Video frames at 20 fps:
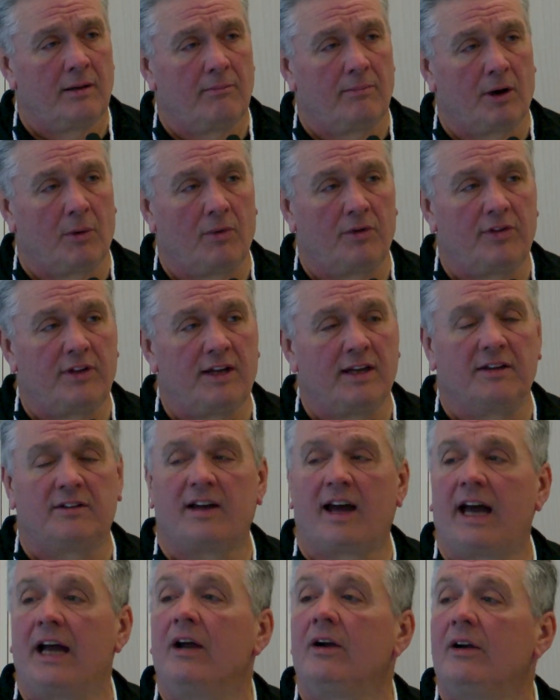but with the
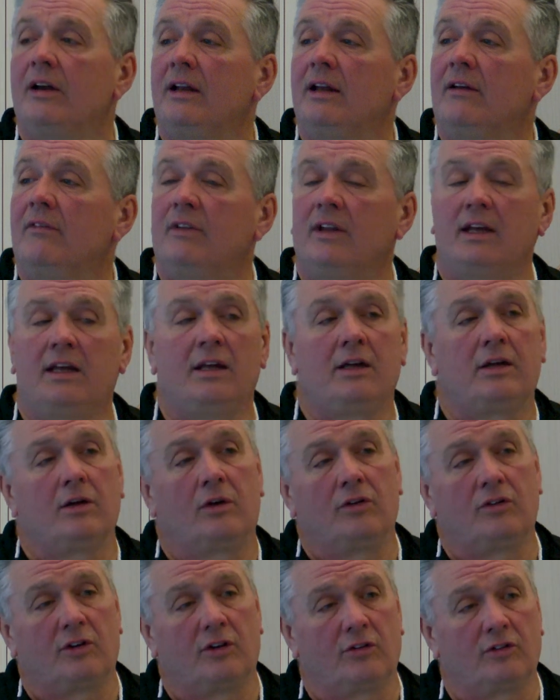entirety of the
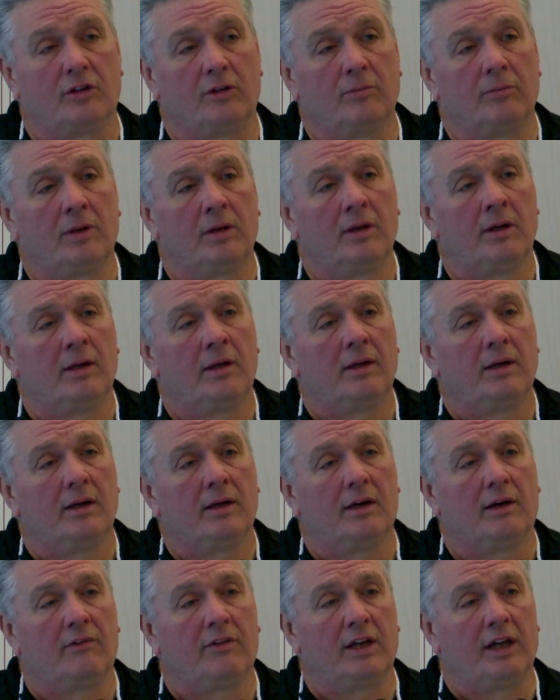ecosystem
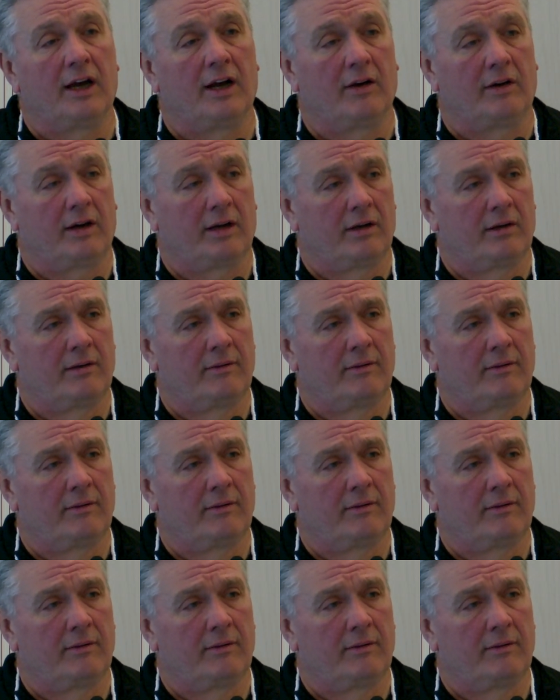of the area,